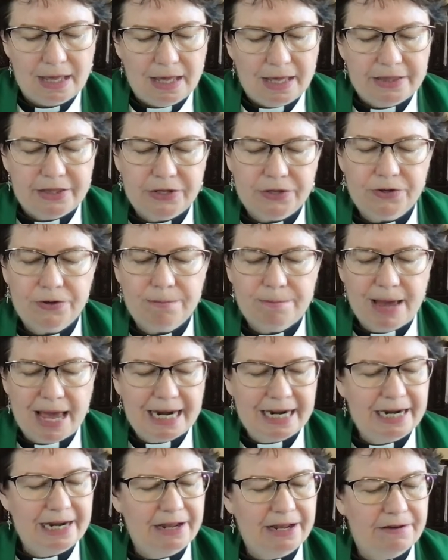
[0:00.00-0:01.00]
The
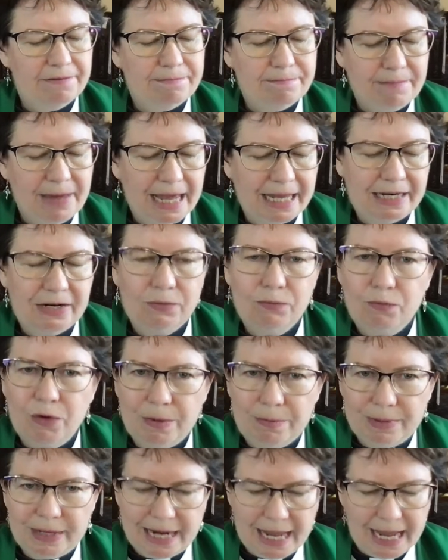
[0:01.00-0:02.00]
humanity of men and
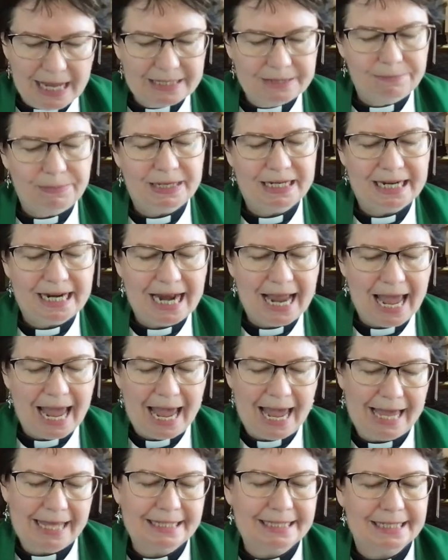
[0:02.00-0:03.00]
women has been
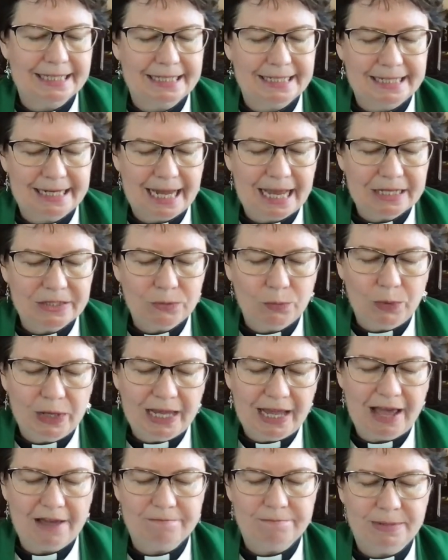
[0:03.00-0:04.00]
enhanced as we
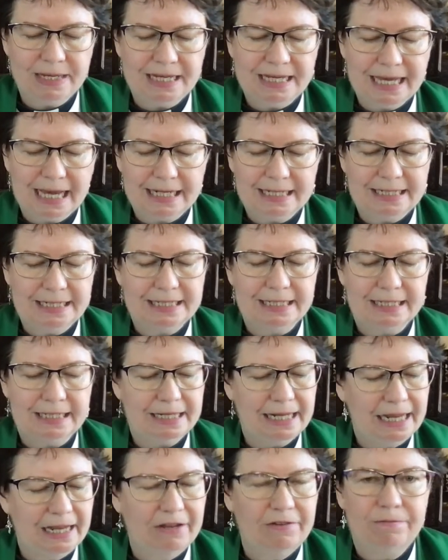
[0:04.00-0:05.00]
have begun to
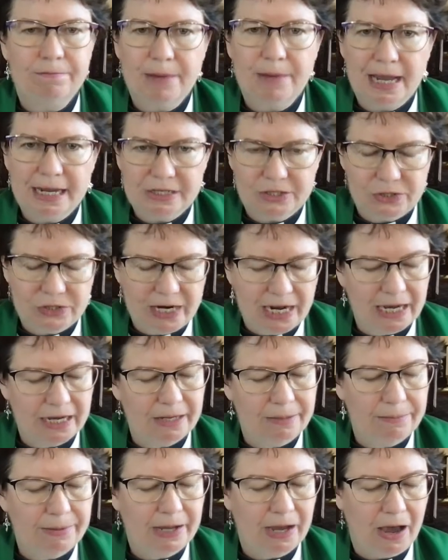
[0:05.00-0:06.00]
leave
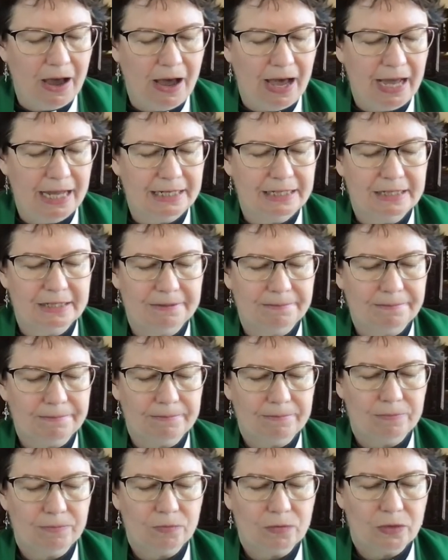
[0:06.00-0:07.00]
patriarchy behind.
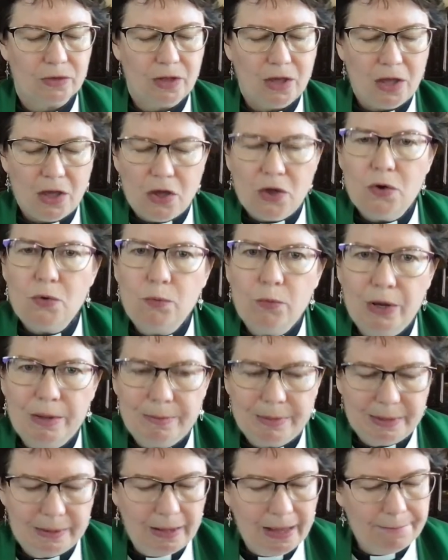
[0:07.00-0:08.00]

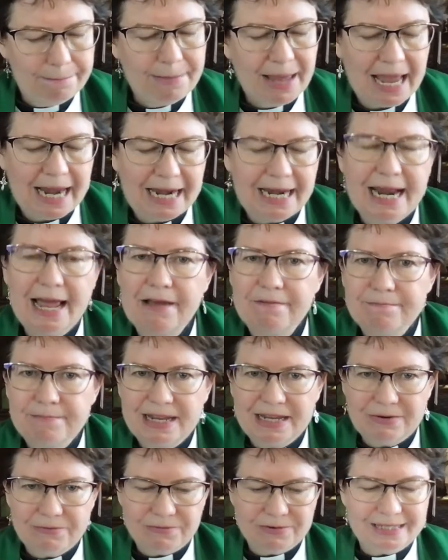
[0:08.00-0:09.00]
Men have
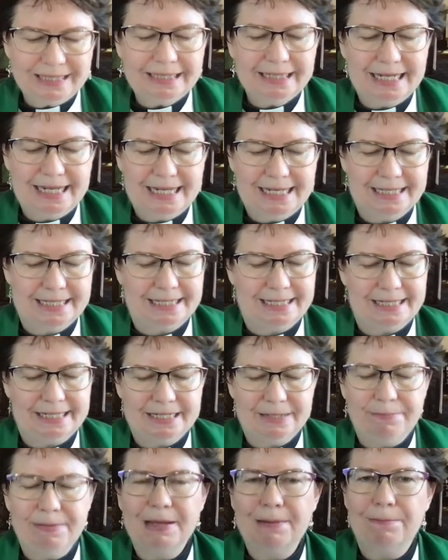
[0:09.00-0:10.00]
been released to
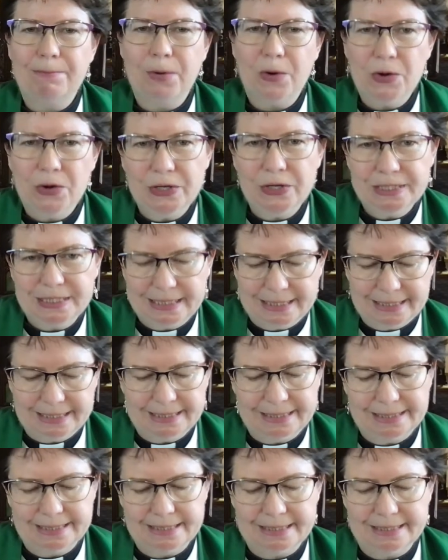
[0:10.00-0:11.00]
be
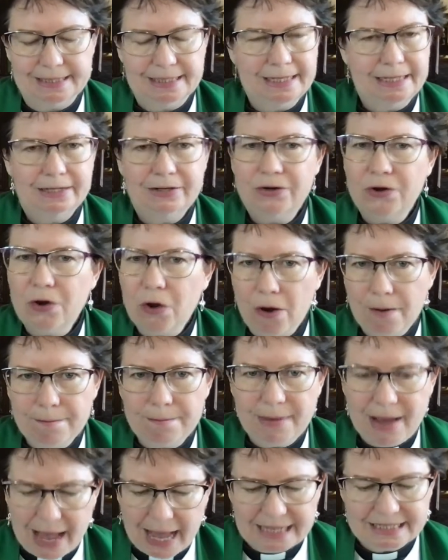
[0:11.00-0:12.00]
persons, not
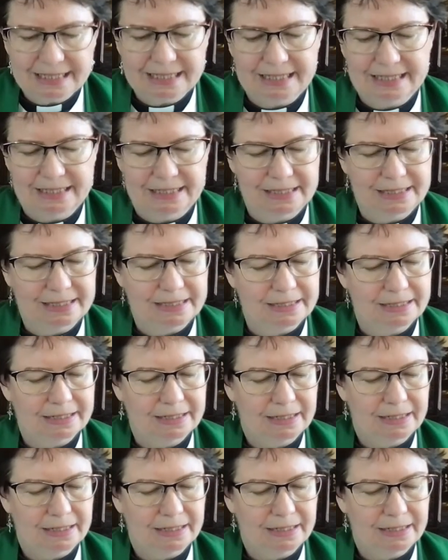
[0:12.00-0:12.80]
masters,